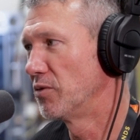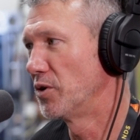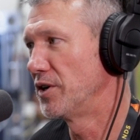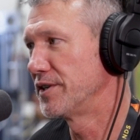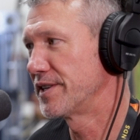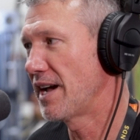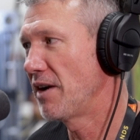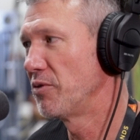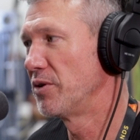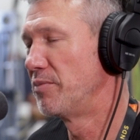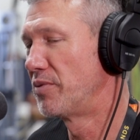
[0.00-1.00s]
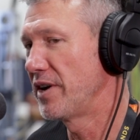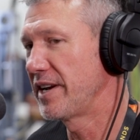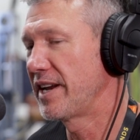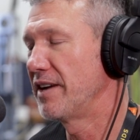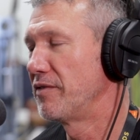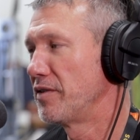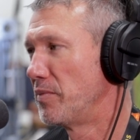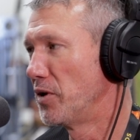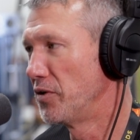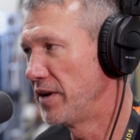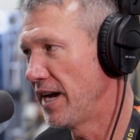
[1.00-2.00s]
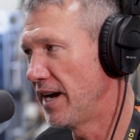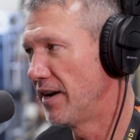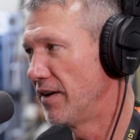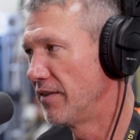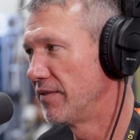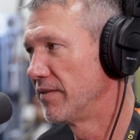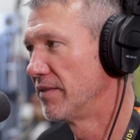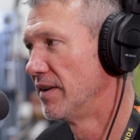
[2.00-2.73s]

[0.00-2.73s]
Whereas I would break every bow down,